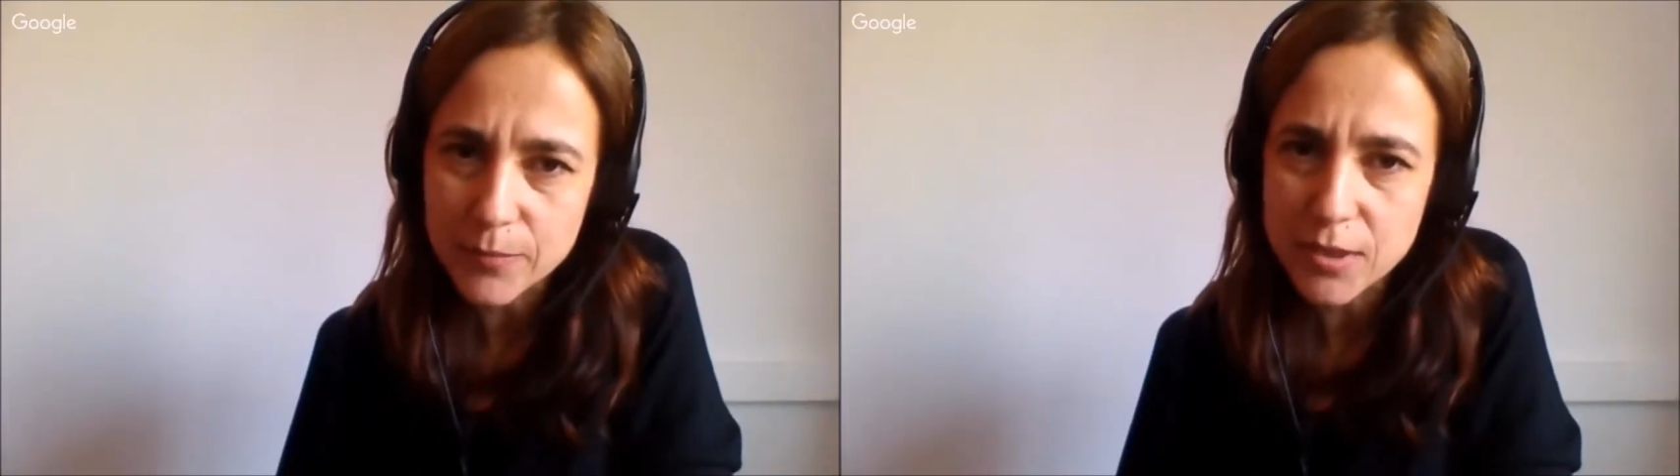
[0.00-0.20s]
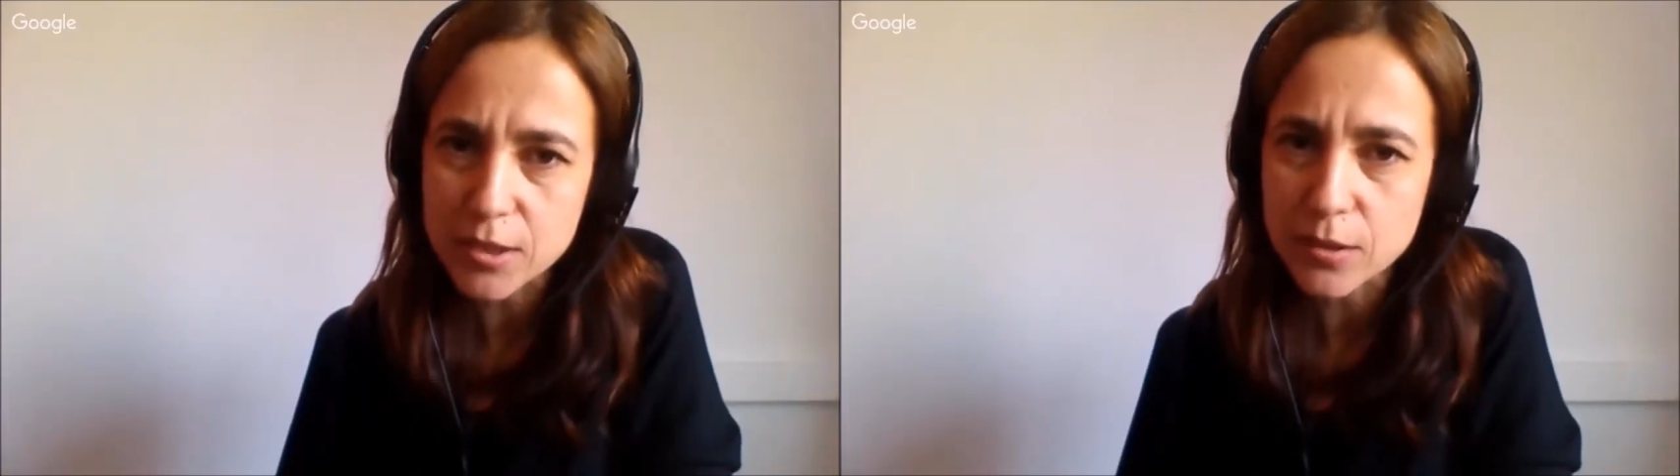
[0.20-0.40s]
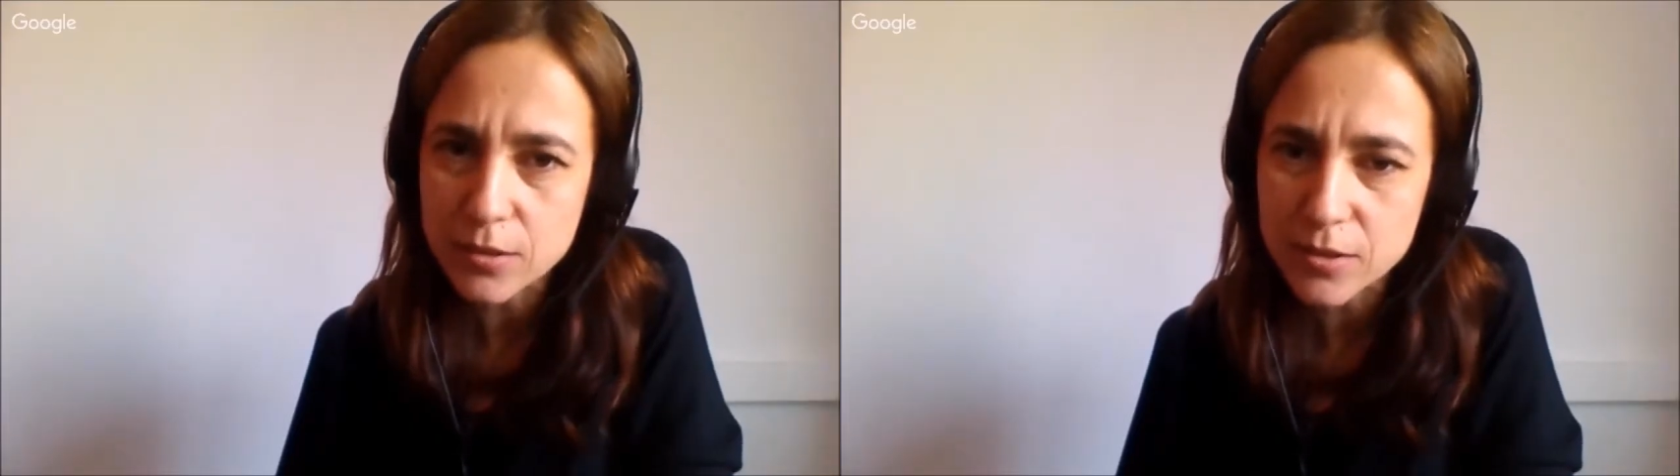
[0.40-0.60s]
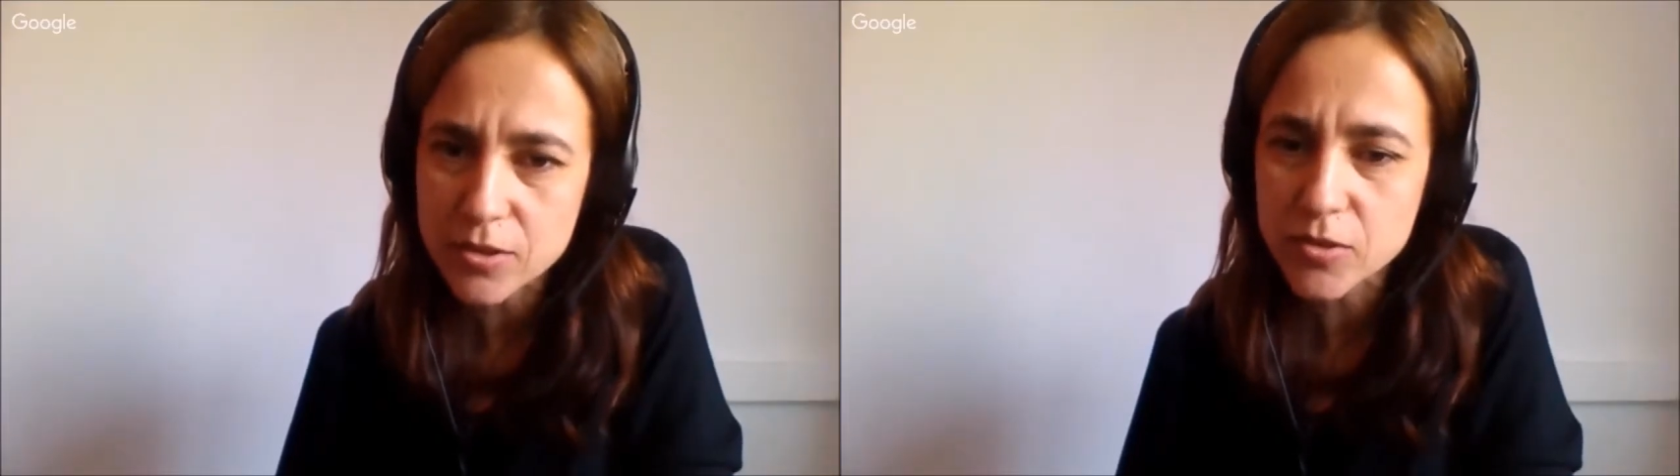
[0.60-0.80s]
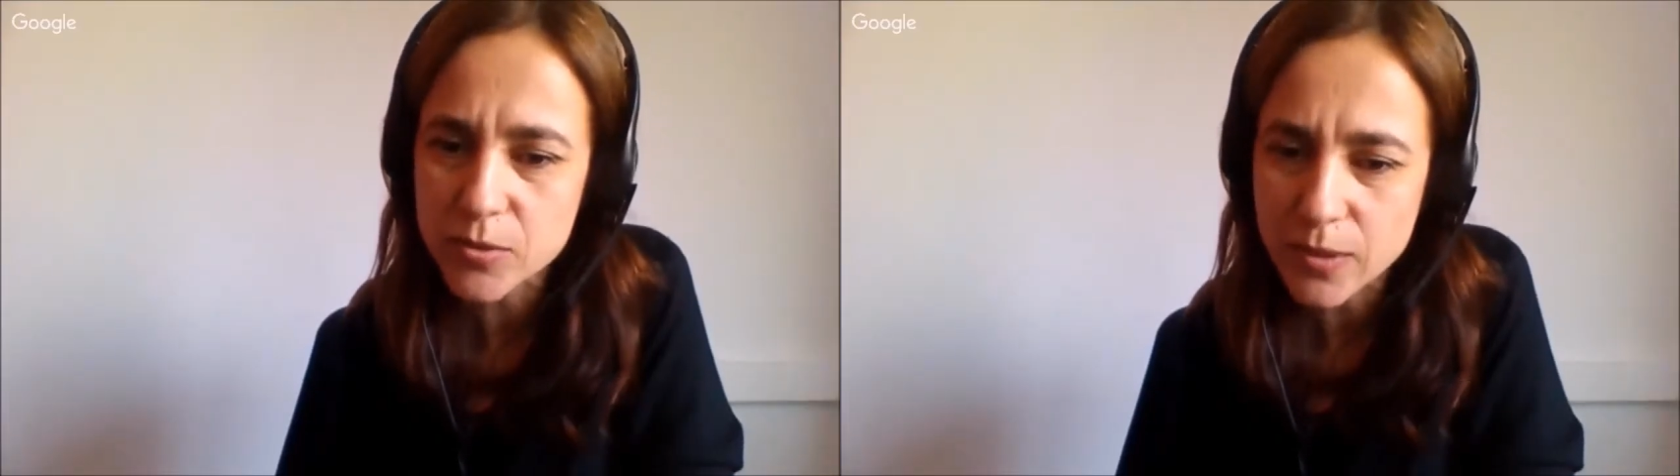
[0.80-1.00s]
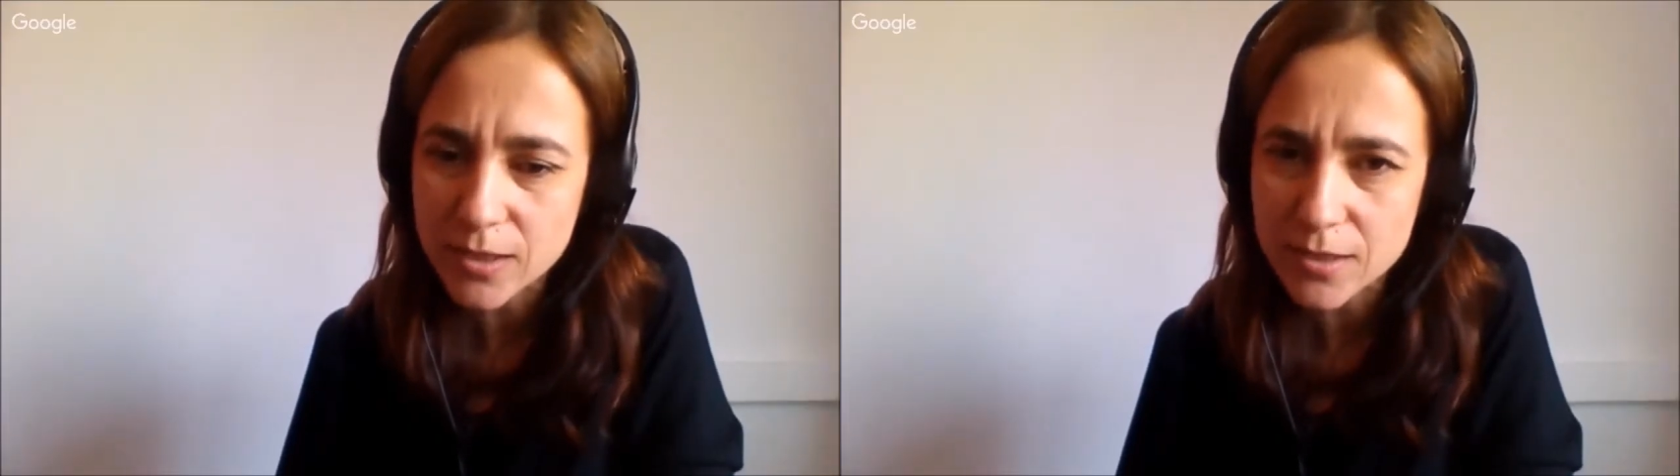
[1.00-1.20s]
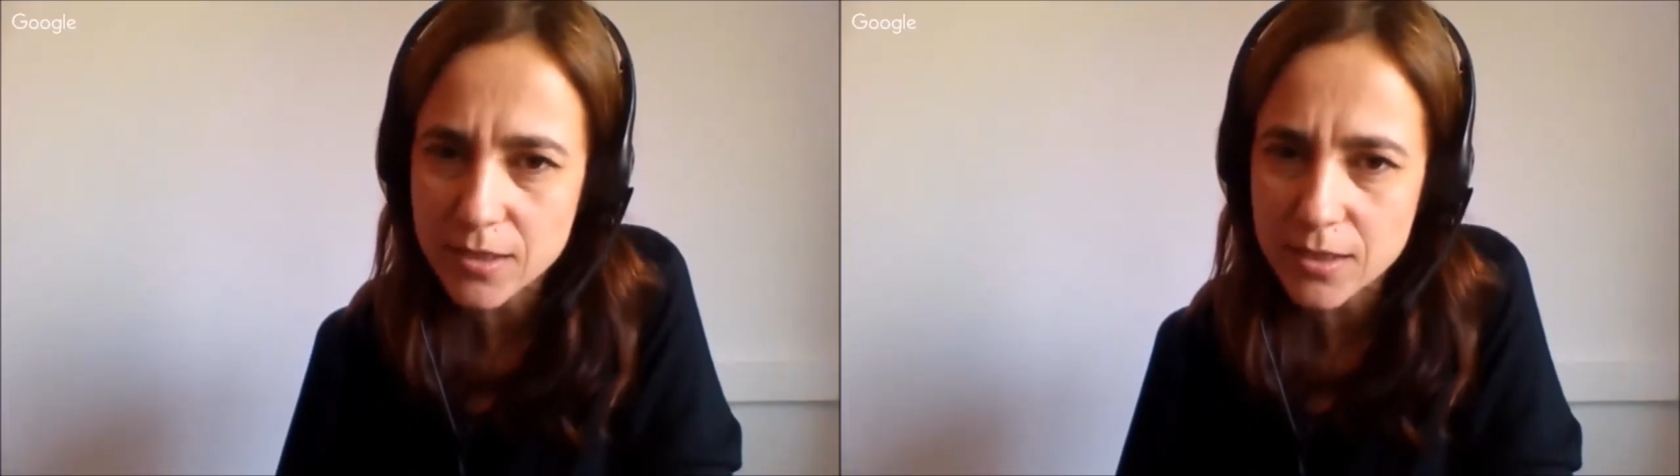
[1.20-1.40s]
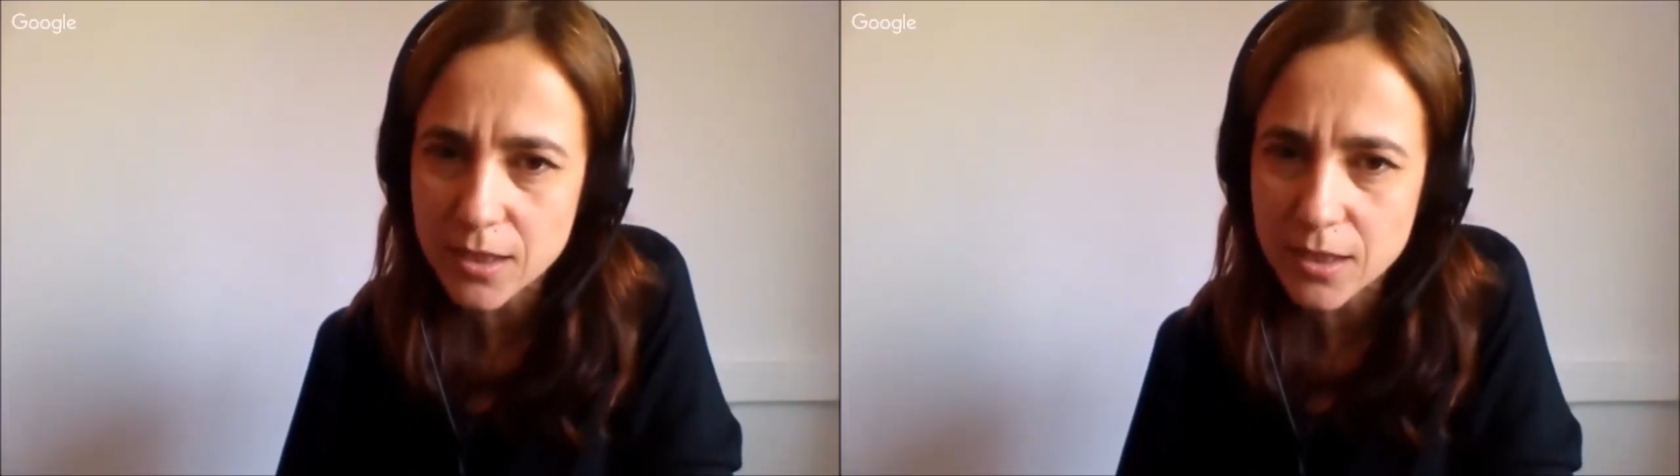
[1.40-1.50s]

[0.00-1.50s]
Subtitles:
technology trends